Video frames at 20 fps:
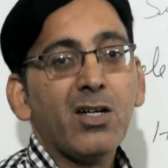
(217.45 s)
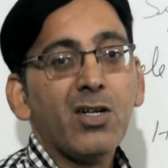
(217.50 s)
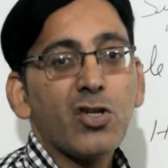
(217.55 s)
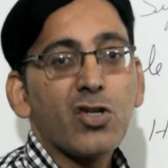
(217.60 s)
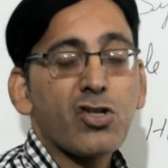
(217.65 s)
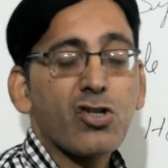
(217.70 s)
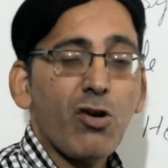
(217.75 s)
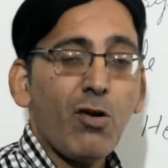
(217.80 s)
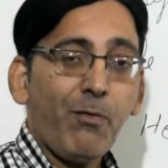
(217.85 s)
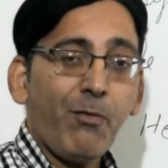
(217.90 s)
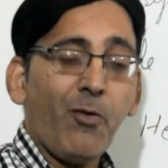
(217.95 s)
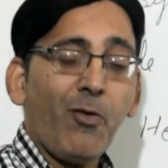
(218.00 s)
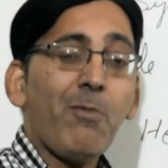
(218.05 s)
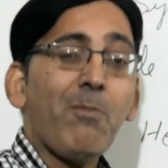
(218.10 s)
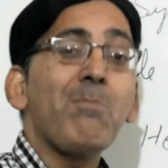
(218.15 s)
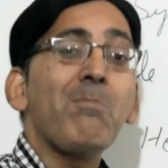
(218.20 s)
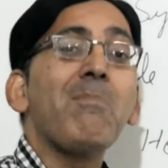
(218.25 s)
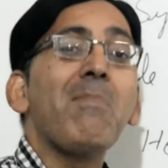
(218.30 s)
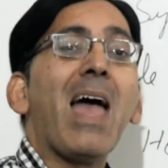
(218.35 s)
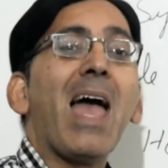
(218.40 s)
So for
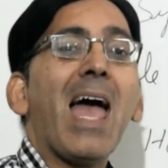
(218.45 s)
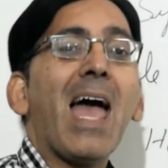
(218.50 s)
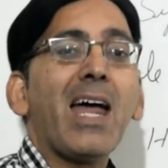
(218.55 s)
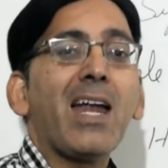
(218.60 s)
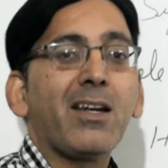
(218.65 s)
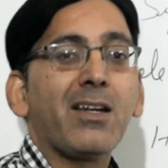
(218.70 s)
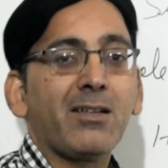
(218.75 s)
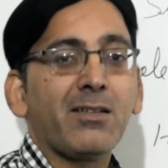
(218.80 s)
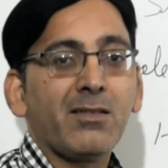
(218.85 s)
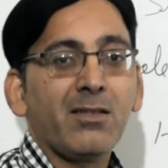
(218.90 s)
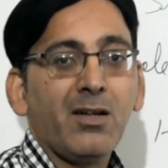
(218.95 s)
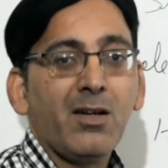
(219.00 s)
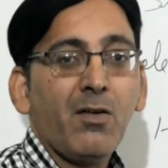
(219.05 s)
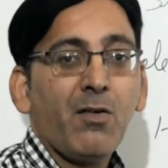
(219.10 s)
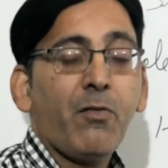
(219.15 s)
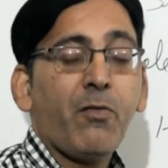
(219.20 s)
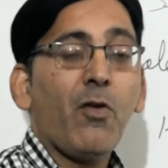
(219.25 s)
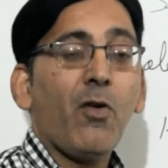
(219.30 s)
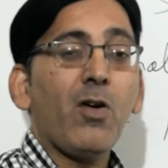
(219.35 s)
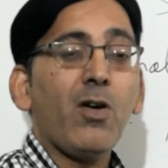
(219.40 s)
man,
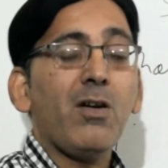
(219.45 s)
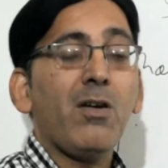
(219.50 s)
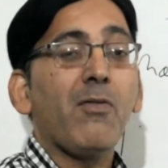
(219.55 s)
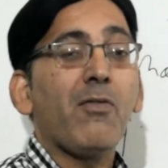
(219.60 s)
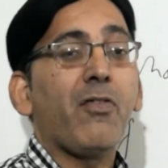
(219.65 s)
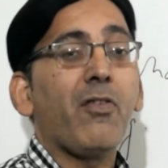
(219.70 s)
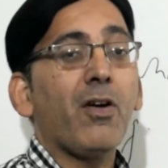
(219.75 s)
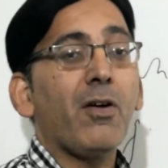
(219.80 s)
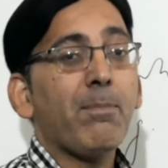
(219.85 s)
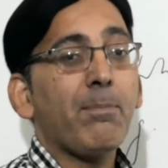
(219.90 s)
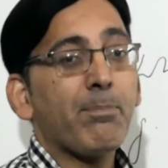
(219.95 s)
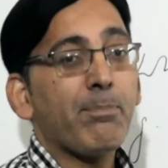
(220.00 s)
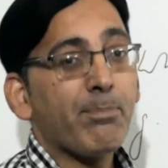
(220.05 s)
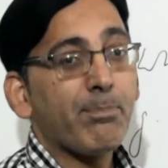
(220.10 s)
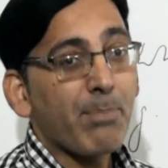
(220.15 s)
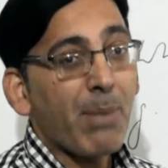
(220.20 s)
for